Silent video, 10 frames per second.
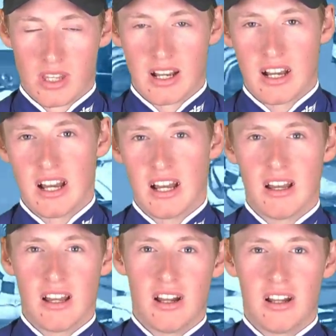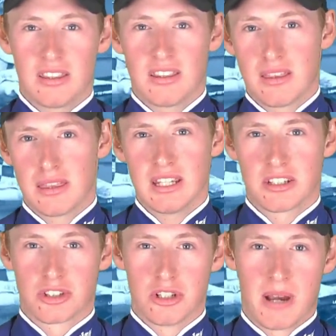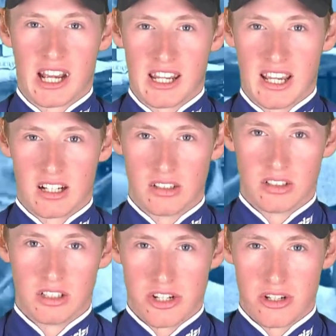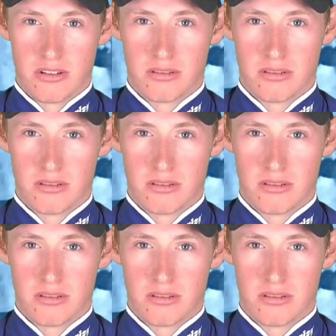I think 2-back he had a little issue,